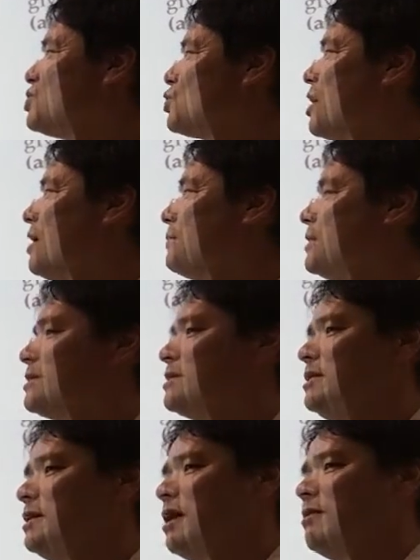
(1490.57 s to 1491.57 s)
to drop this
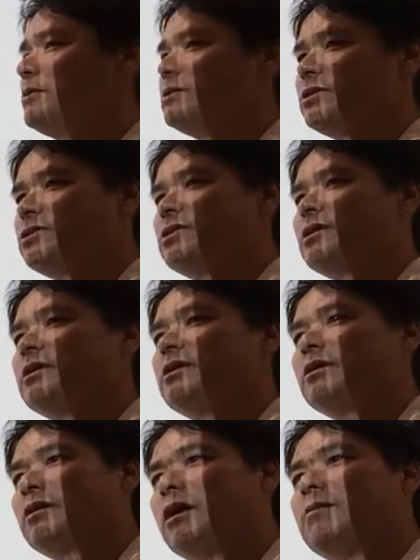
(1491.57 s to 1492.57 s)

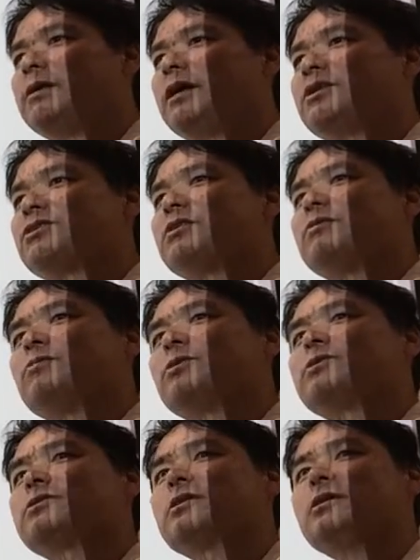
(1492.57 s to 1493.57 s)
decomposition combination.
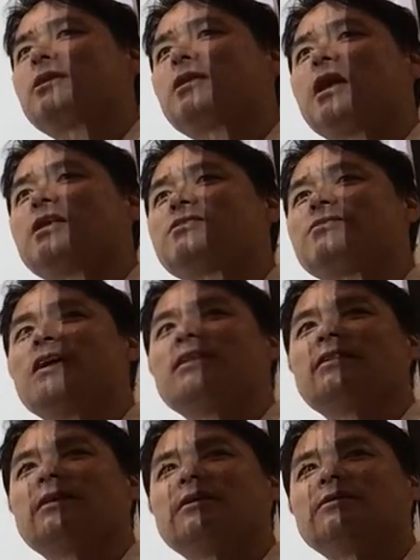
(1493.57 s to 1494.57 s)
We're just going to classify
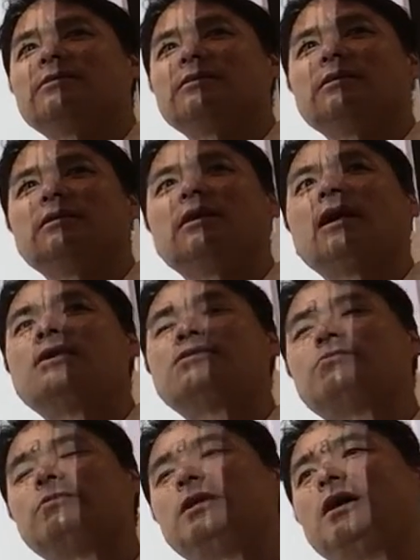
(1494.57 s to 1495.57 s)
things
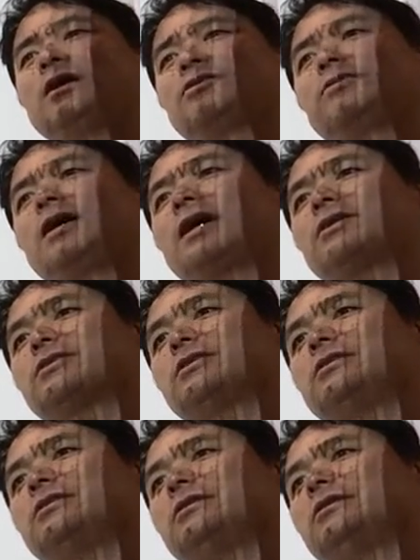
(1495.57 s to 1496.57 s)
as redox
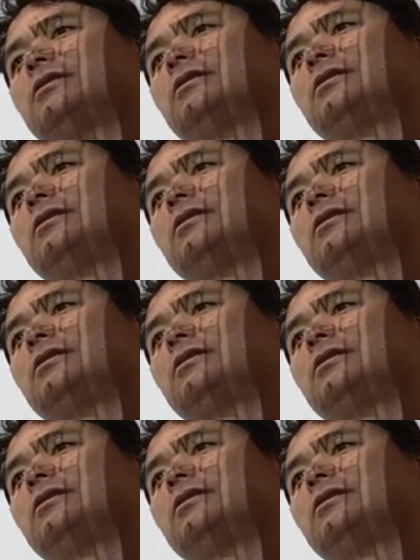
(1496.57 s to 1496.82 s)
reactions,